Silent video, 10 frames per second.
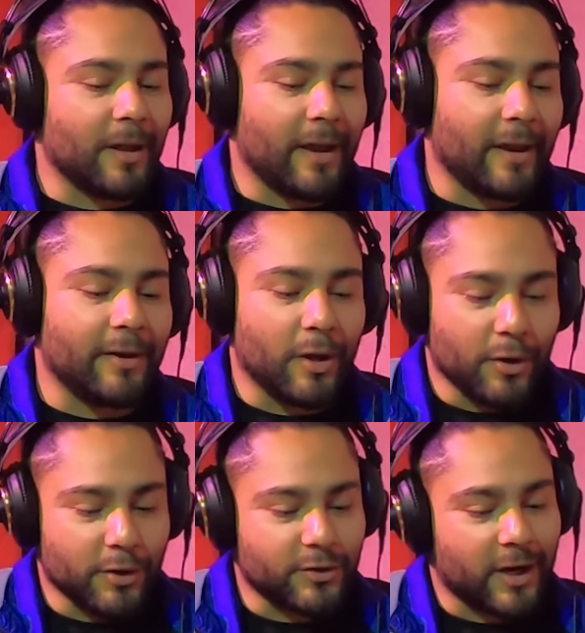I know
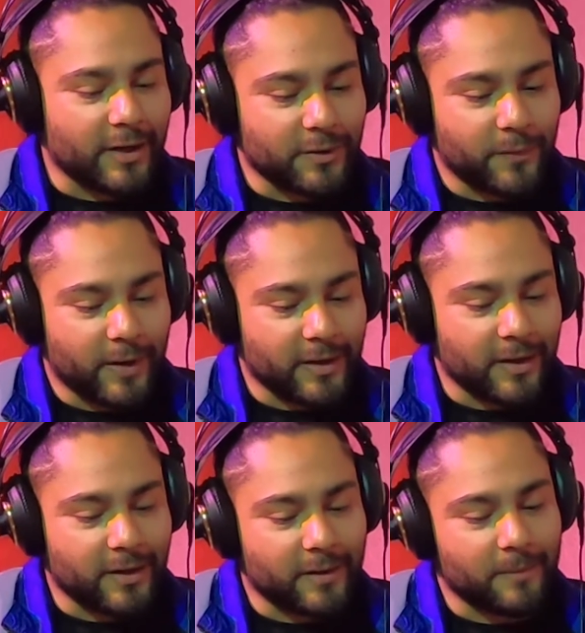you're trying to
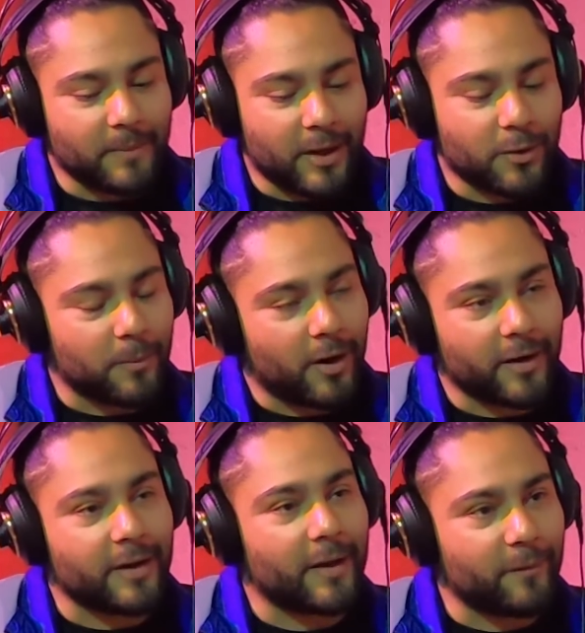fucking make your
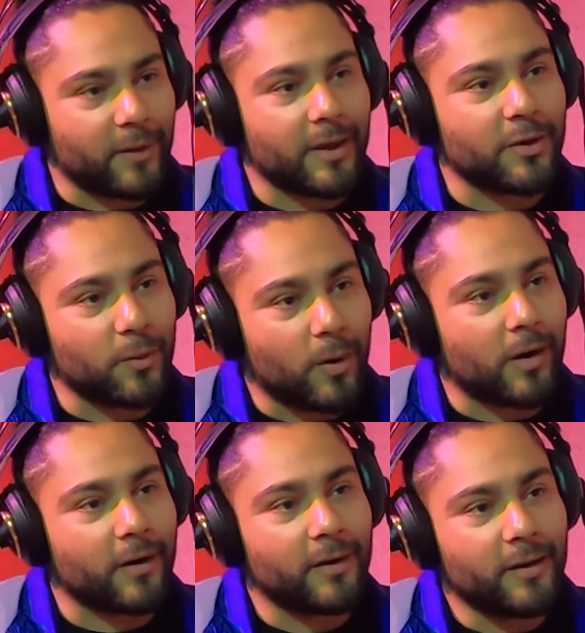mark, and I feel like you
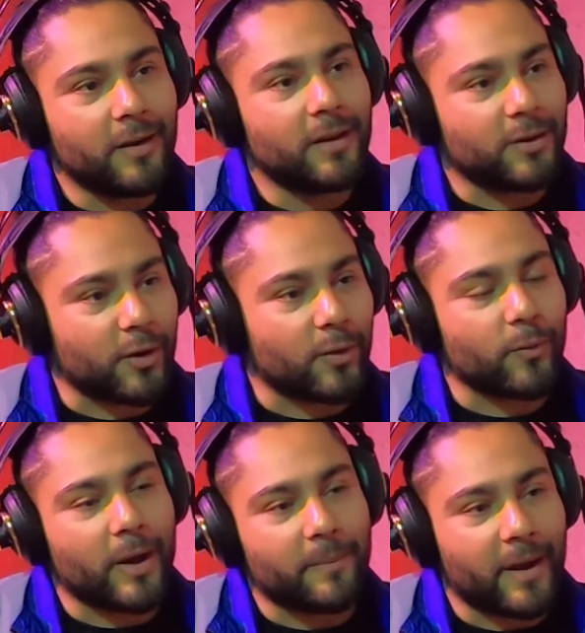are. You're on the
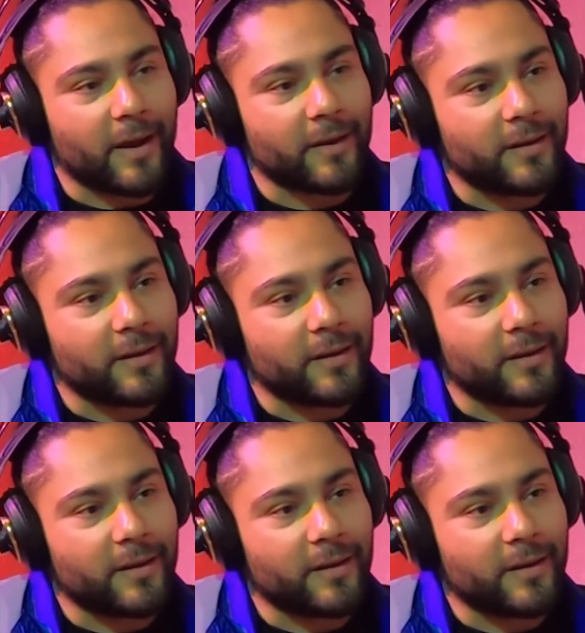right path.